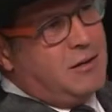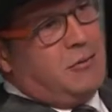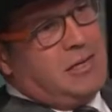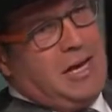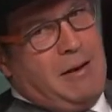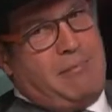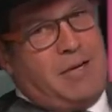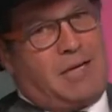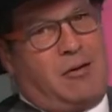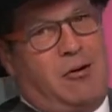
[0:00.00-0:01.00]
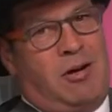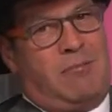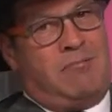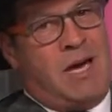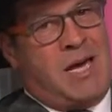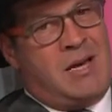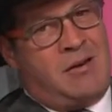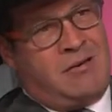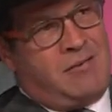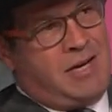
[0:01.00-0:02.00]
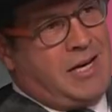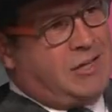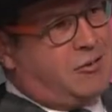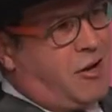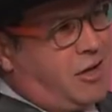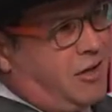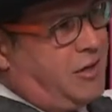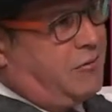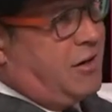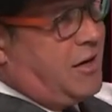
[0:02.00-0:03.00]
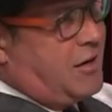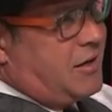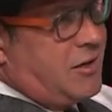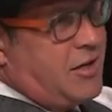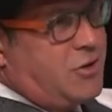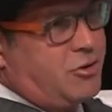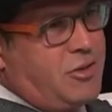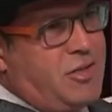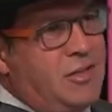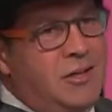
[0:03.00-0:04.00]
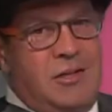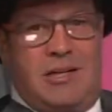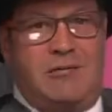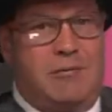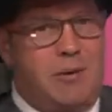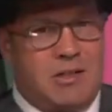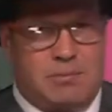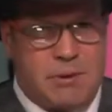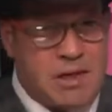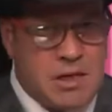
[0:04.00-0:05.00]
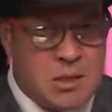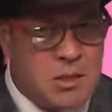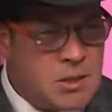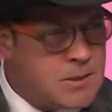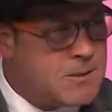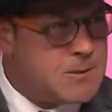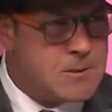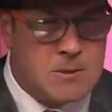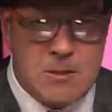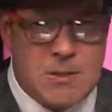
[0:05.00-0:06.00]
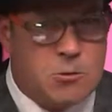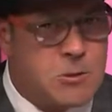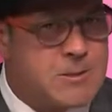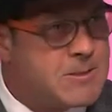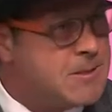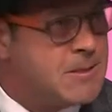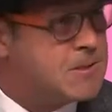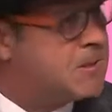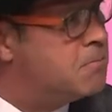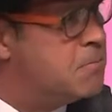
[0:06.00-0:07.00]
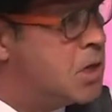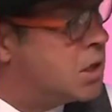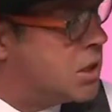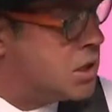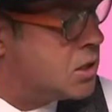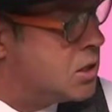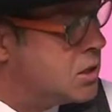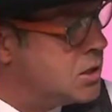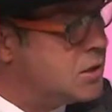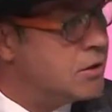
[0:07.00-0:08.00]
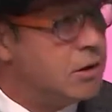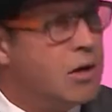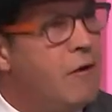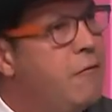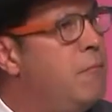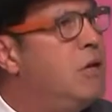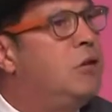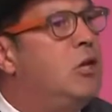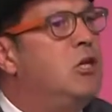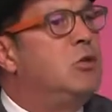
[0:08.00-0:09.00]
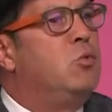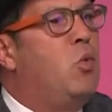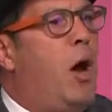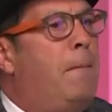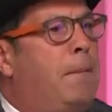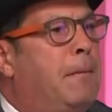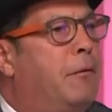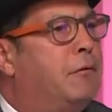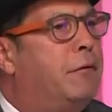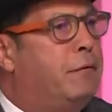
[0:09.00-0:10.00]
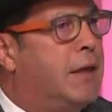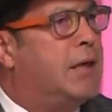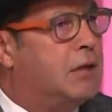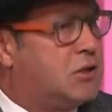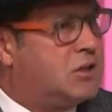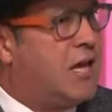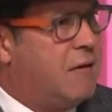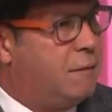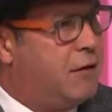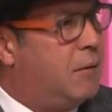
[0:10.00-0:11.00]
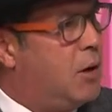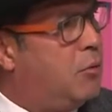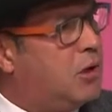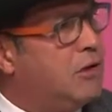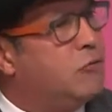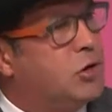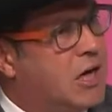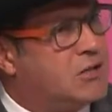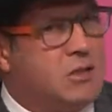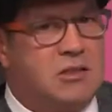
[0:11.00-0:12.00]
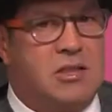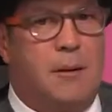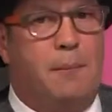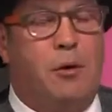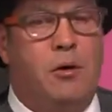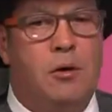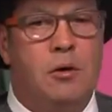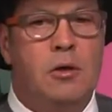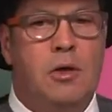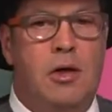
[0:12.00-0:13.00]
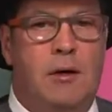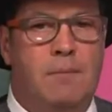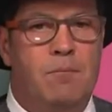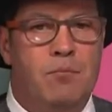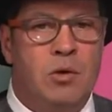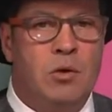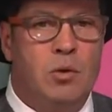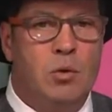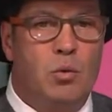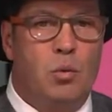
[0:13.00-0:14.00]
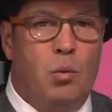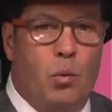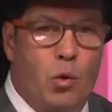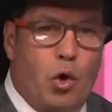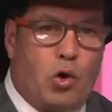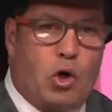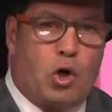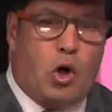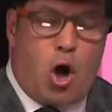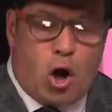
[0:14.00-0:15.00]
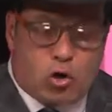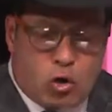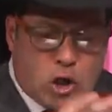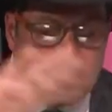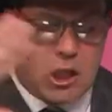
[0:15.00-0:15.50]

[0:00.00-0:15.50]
we got yeah. Bitcoin Ben over there, trucking it around the country, and everybody's paying in this secret, sinister money. Oh yeah. The government yeah. doesn't want people to think it's safe, and I'm, I want to give you guys an example. Um, across the